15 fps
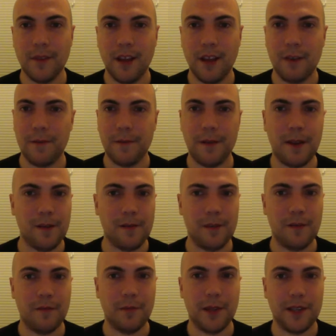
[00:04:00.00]
I don't know if any of you
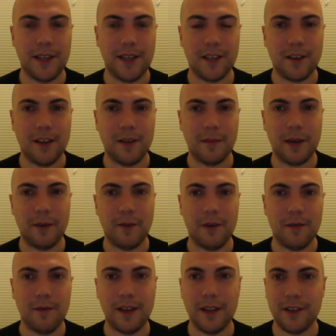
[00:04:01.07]
have played Desktop Tower
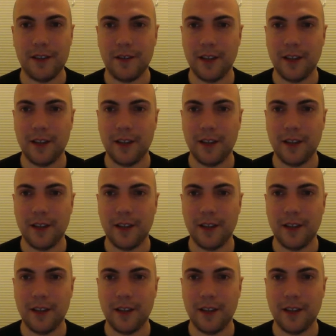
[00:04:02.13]
Defense.